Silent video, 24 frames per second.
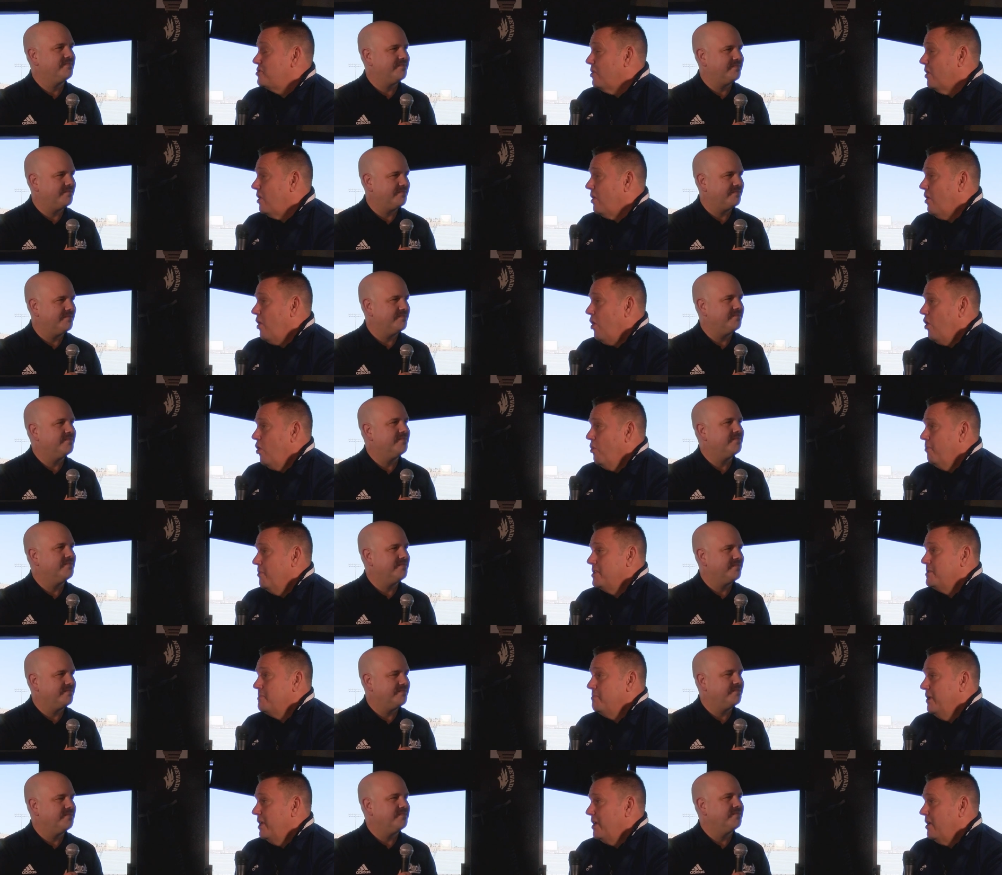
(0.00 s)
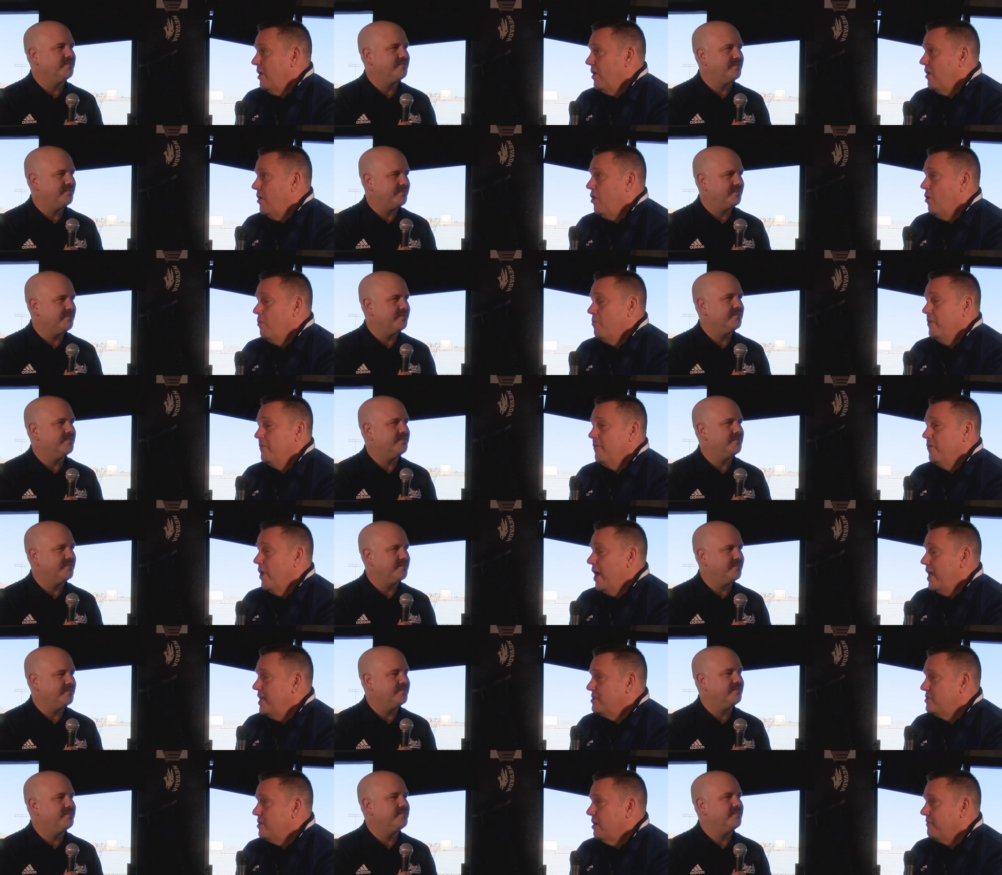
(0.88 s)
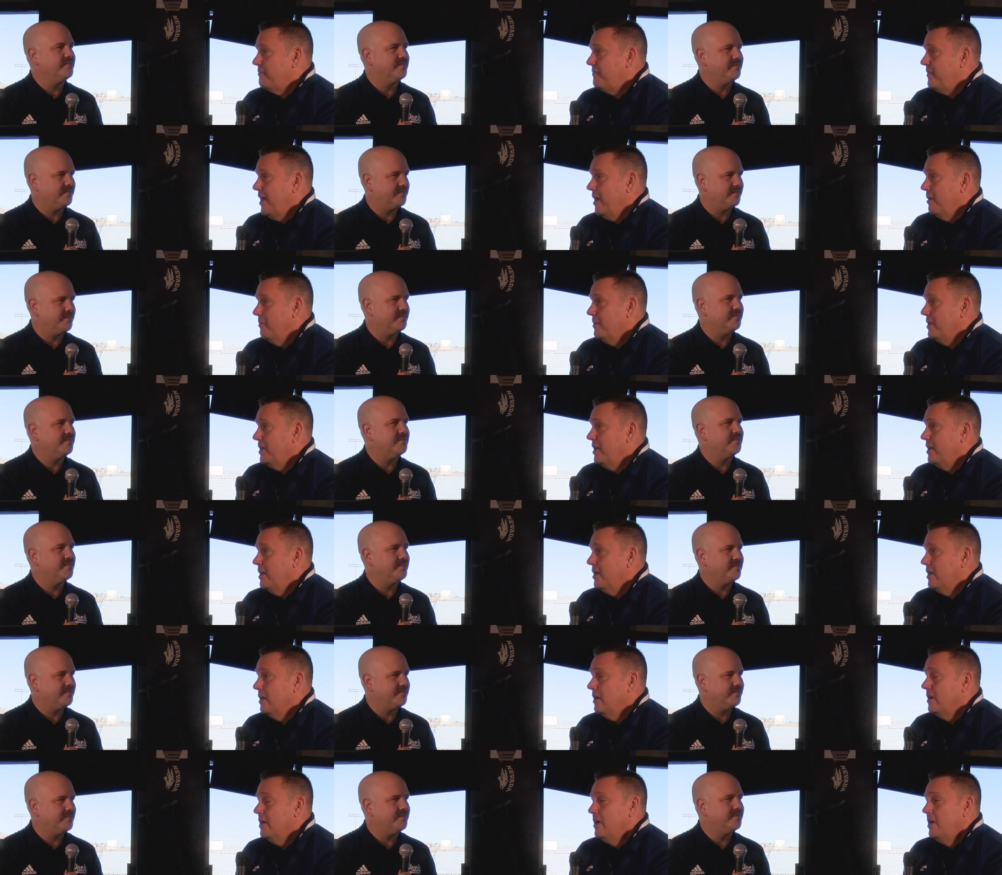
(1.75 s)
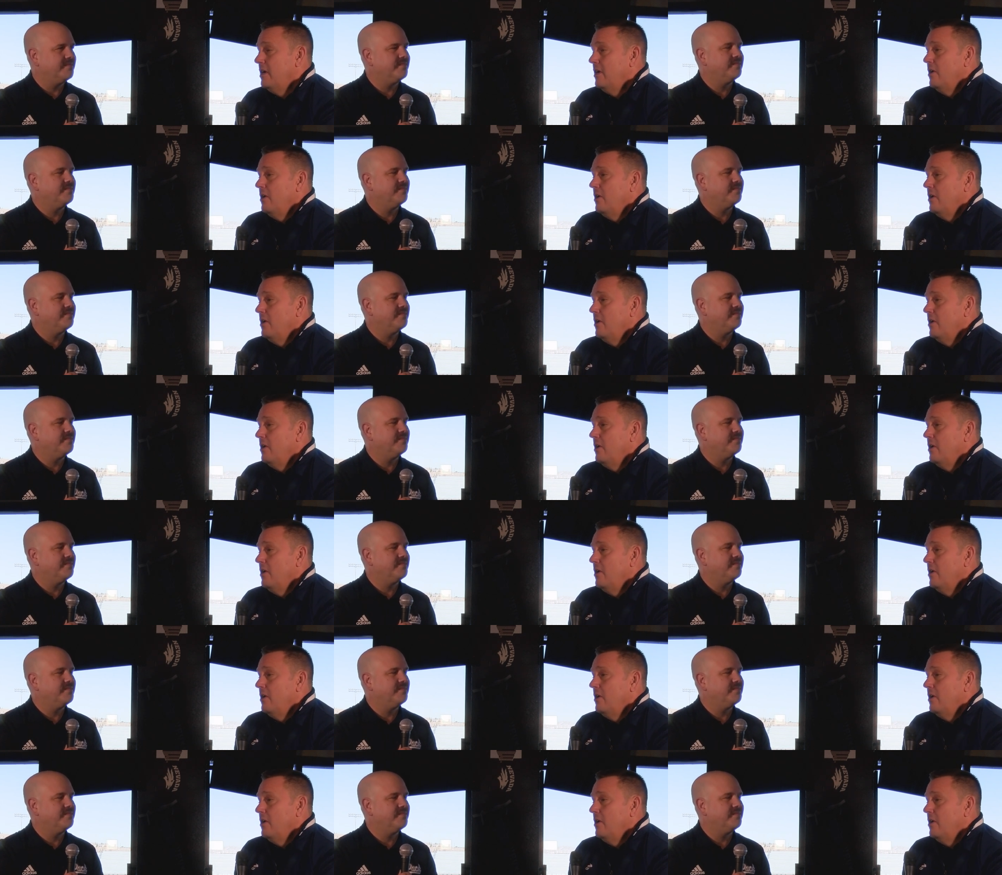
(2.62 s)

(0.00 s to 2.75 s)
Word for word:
Speaker 1: is our home. It's been our home. We've raised our family here.